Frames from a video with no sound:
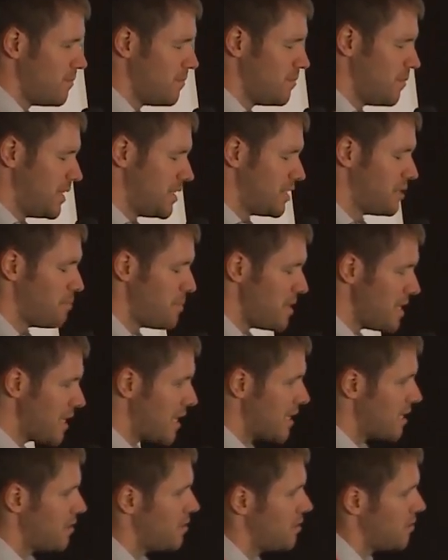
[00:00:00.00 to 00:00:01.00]
when
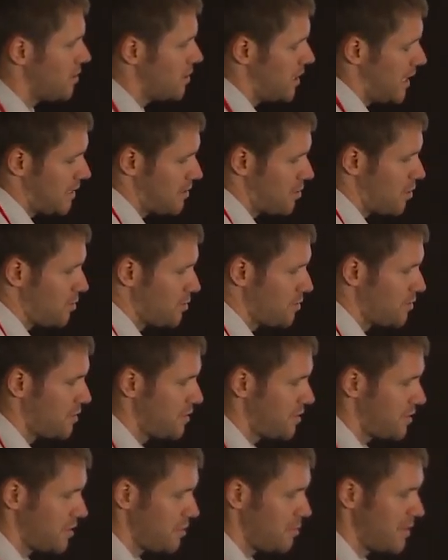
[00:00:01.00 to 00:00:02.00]
speaking at
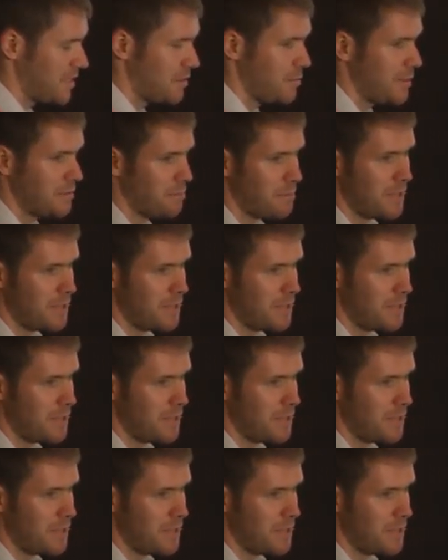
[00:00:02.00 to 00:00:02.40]
conferences with